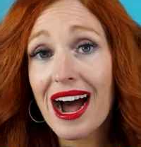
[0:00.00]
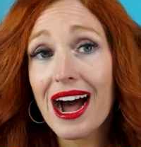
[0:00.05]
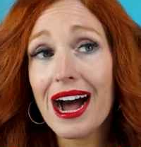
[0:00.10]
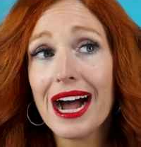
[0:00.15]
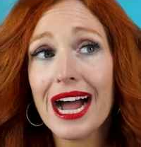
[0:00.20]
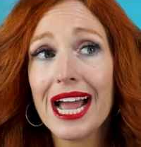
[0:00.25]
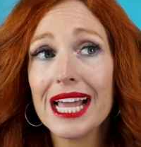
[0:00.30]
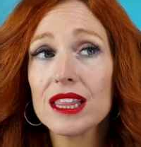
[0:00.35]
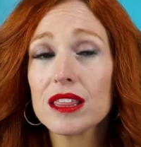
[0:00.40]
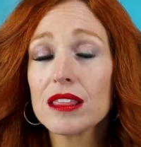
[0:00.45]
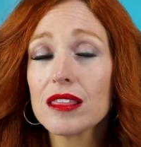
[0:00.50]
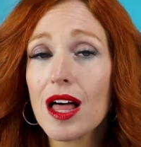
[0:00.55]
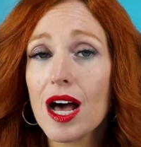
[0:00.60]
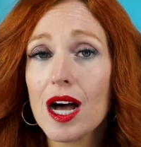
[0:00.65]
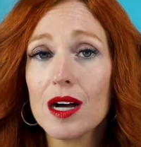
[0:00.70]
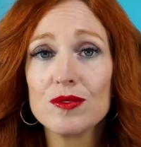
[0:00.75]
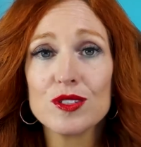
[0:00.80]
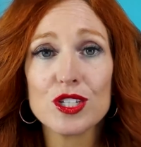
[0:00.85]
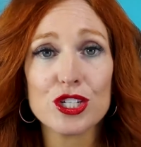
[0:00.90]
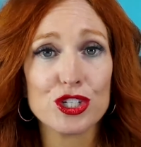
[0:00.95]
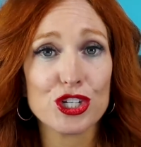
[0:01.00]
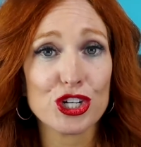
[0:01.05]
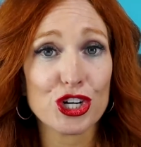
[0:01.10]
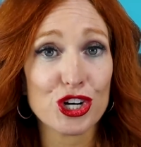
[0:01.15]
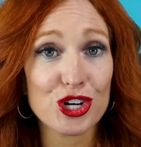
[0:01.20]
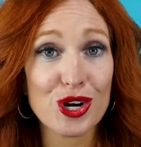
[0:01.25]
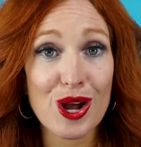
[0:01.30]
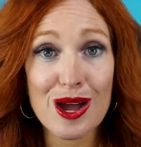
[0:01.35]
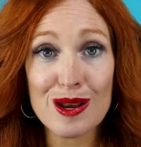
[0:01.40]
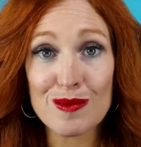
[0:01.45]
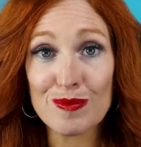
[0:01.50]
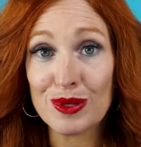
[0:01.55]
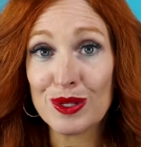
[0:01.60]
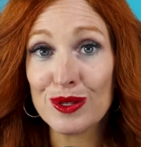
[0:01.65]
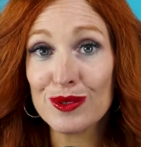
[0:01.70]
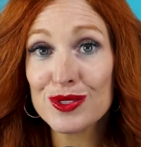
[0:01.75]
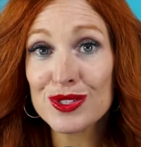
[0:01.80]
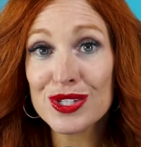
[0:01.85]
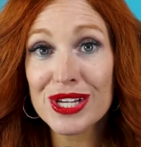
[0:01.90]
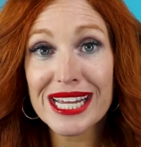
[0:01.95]
I love to turn on
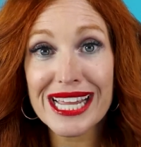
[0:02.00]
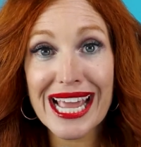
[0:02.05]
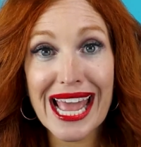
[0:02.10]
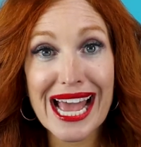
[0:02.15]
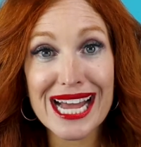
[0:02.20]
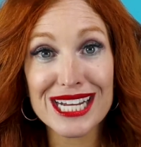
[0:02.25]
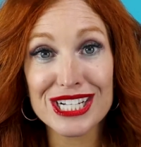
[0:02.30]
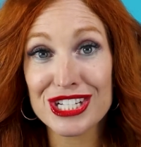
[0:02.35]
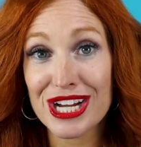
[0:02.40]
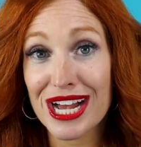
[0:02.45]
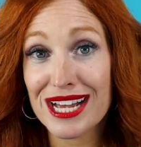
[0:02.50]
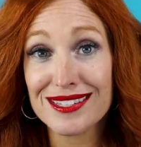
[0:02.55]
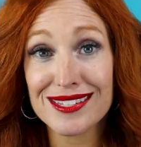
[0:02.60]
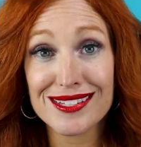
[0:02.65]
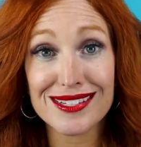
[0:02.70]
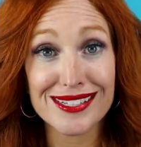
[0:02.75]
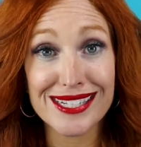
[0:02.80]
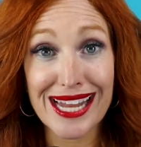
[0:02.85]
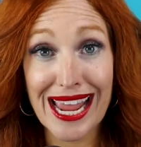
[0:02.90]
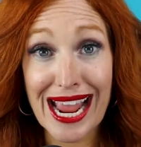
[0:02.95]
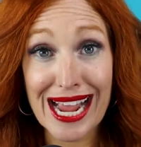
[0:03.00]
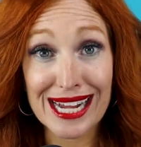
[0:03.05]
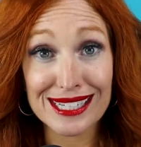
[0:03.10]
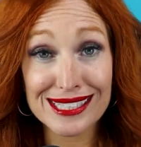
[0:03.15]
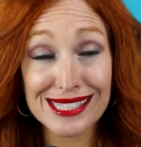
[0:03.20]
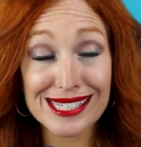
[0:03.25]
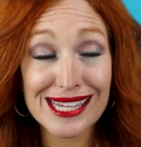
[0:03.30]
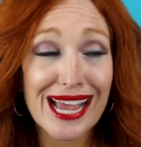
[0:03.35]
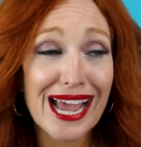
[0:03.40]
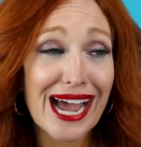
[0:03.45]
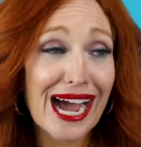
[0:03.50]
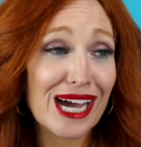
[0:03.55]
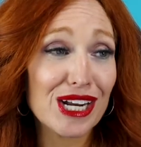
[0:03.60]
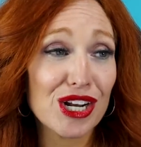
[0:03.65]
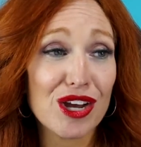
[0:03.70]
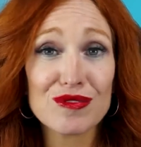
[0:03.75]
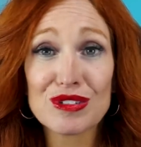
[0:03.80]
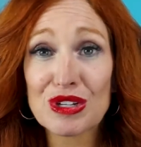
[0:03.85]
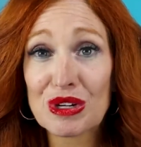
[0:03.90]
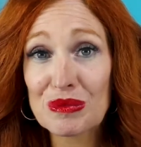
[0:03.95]
music and just dance.
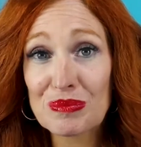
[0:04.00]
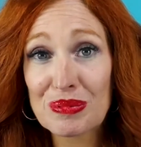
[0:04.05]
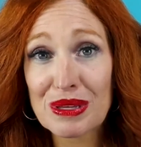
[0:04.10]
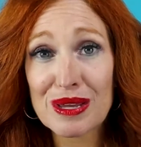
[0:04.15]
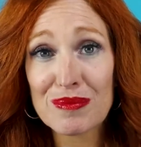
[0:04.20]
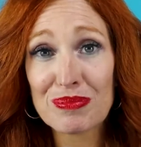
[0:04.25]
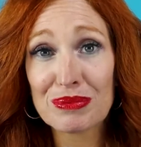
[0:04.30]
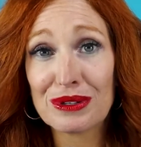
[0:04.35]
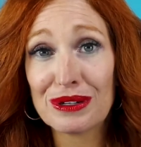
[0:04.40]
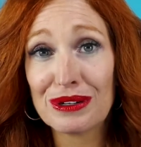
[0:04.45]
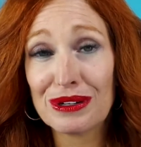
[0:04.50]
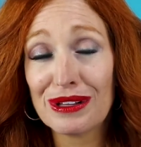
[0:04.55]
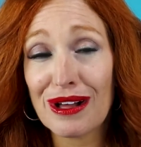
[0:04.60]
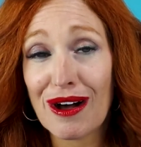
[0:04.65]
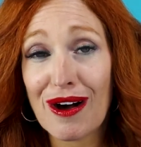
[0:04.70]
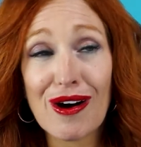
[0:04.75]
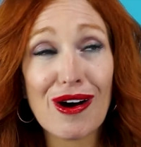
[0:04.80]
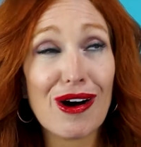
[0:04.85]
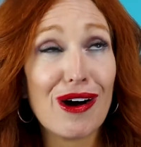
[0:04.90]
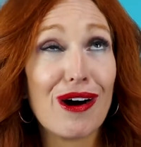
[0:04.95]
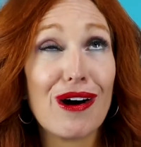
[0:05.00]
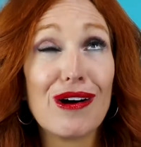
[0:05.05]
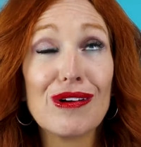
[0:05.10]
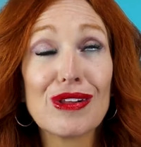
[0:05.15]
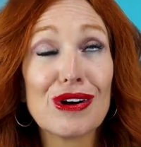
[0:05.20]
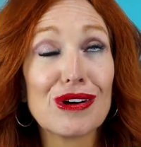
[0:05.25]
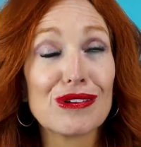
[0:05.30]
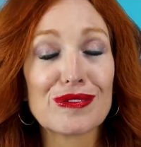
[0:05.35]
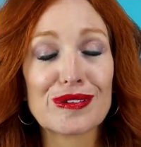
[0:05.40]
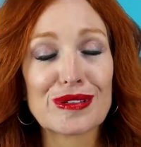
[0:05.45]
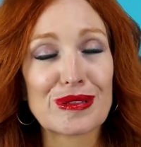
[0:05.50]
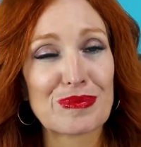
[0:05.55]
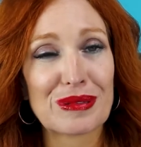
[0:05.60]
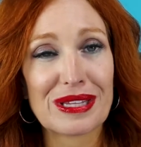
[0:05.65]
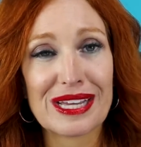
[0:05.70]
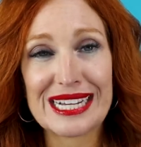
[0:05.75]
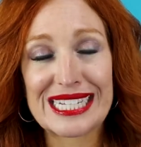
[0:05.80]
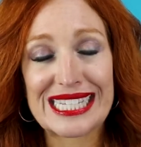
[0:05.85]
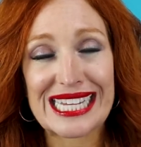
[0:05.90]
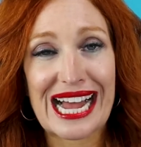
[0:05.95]
And I've told people all over the
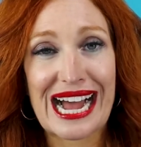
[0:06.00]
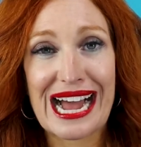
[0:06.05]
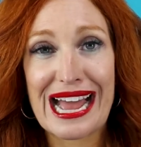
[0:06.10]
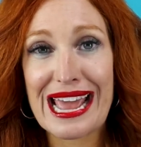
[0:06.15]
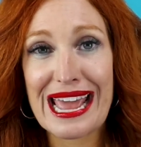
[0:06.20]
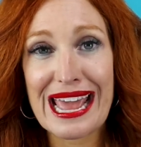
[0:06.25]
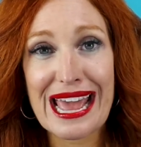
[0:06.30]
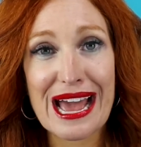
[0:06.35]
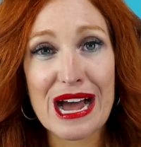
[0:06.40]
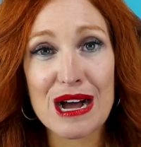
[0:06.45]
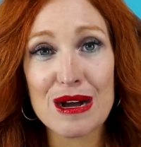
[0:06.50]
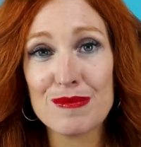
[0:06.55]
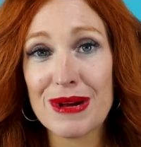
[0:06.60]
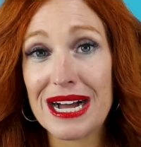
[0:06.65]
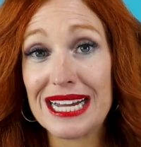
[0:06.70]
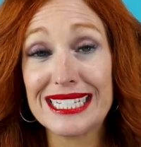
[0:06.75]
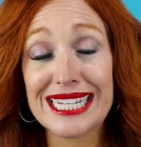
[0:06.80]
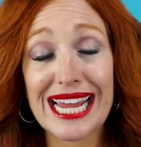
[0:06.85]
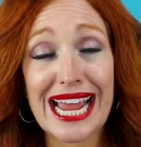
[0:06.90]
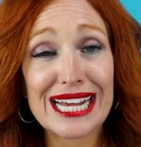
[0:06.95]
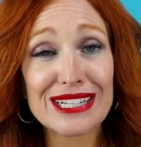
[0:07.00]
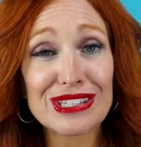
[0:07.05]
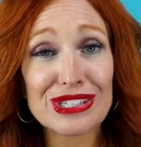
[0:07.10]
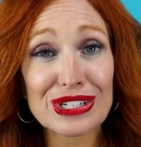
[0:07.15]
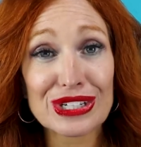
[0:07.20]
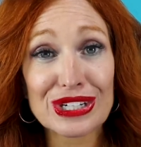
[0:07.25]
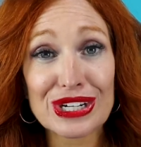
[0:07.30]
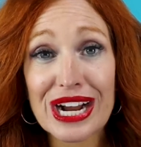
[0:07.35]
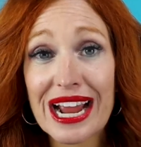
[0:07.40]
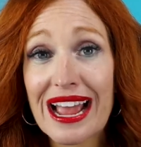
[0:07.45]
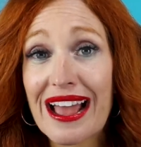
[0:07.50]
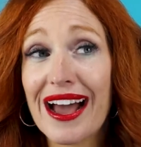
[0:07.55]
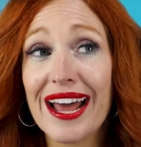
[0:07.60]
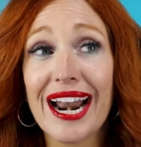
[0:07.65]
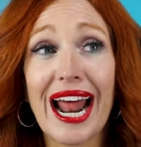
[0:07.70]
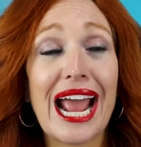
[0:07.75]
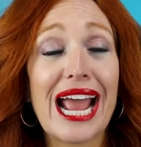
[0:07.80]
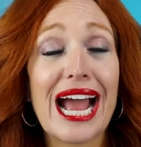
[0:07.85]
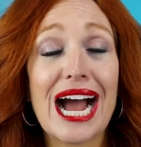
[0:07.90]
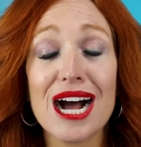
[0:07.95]
place, I am a dancer
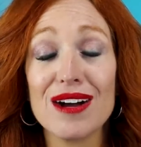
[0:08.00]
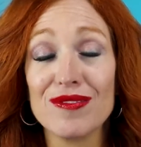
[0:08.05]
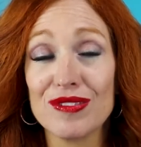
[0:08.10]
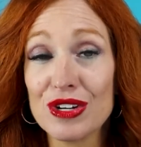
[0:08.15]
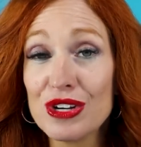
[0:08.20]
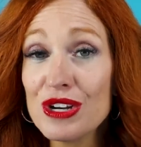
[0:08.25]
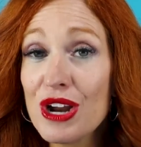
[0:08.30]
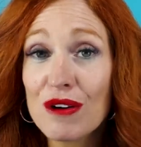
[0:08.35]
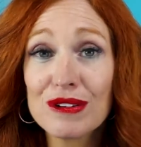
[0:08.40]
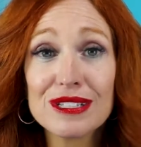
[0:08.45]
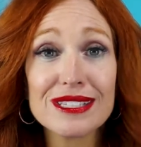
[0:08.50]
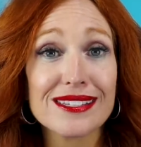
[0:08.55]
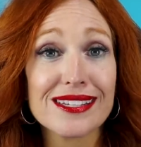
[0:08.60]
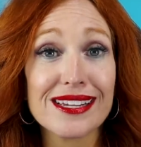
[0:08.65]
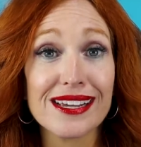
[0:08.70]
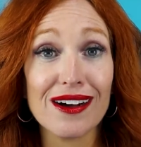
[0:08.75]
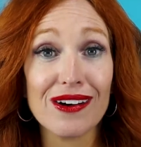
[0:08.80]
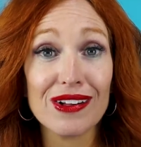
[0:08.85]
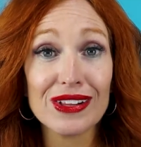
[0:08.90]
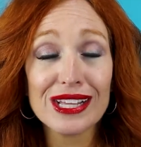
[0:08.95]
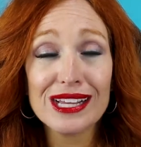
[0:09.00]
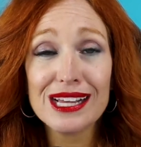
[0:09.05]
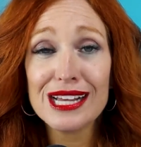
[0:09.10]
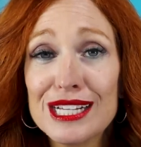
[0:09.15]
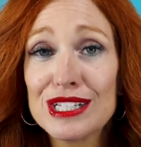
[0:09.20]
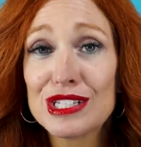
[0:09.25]
and I have no skill.